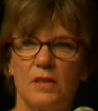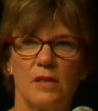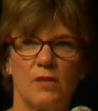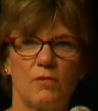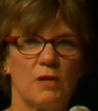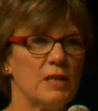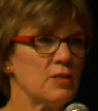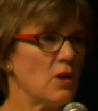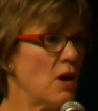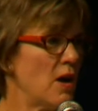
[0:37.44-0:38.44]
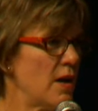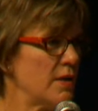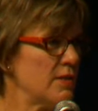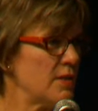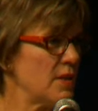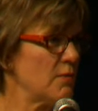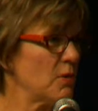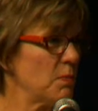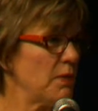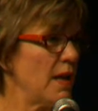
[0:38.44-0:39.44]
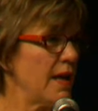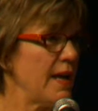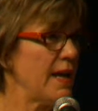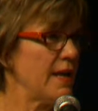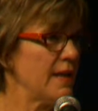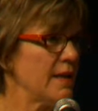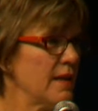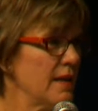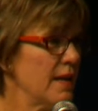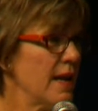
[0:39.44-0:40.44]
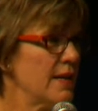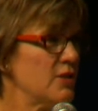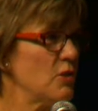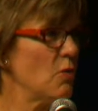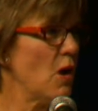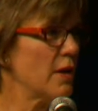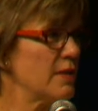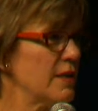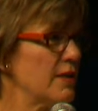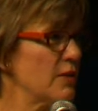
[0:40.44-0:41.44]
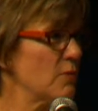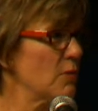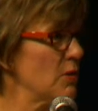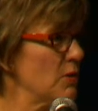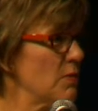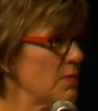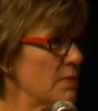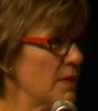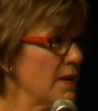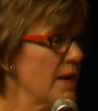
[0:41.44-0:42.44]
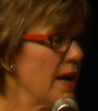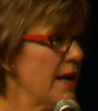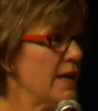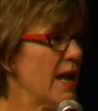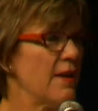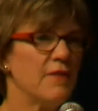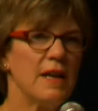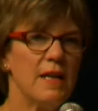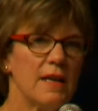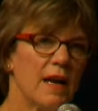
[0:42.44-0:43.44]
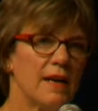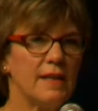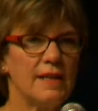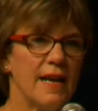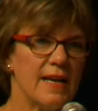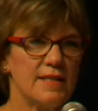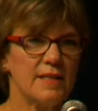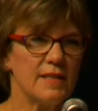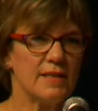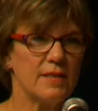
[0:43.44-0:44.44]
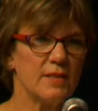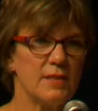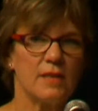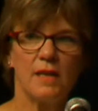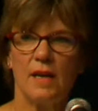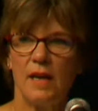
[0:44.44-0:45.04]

the three songs that were playing as you walked into the room and have any kind of guesses